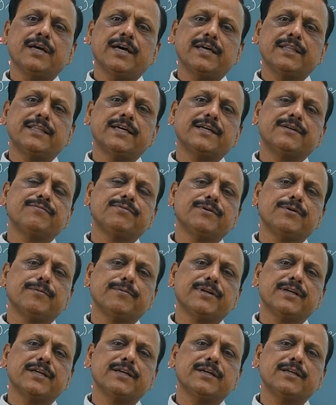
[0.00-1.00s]
and that
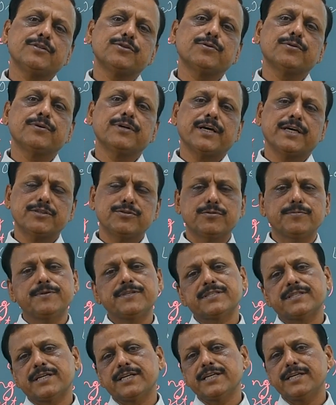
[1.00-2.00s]
phenomenon also has to be
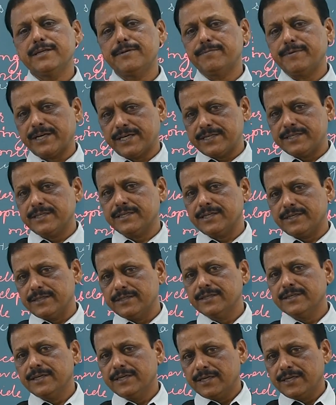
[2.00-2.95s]
studied in practical.